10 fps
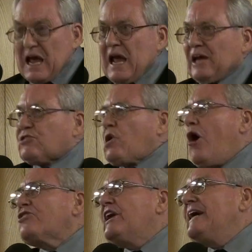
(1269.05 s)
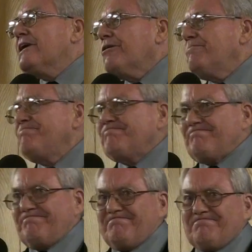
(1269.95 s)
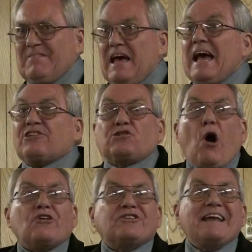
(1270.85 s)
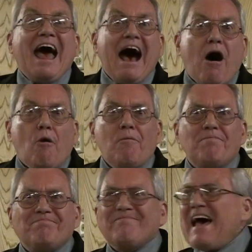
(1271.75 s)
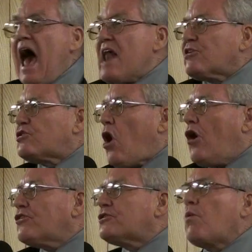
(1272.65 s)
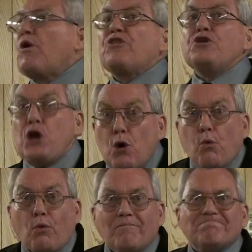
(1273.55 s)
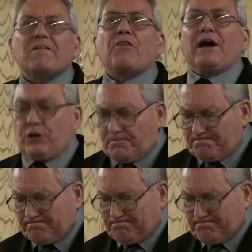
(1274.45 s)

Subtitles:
It starts here, it starts now, and it starts with you. Thank you.